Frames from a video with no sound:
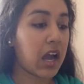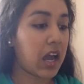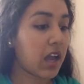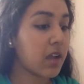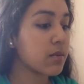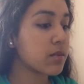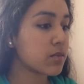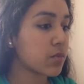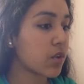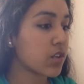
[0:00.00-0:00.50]

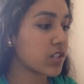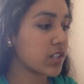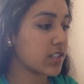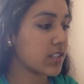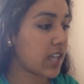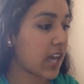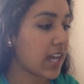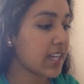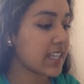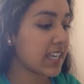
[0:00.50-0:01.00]
I was
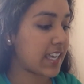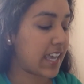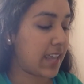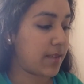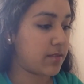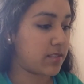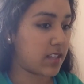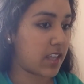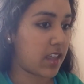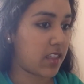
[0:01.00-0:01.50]
watching The Hunger
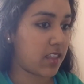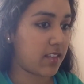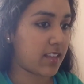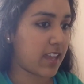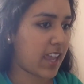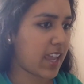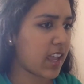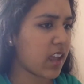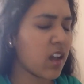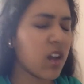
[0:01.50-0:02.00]
Games the other
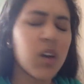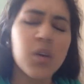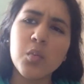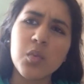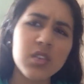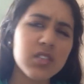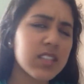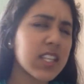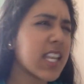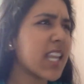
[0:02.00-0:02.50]
day.
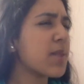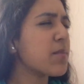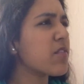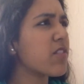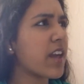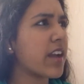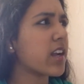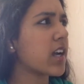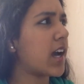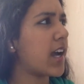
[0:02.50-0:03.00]
What's the name of
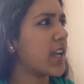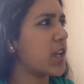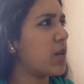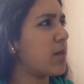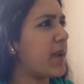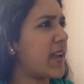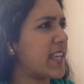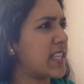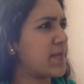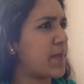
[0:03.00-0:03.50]
that guy who
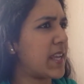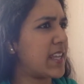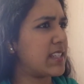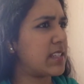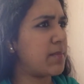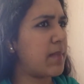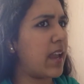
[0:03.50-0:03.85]
plays Peter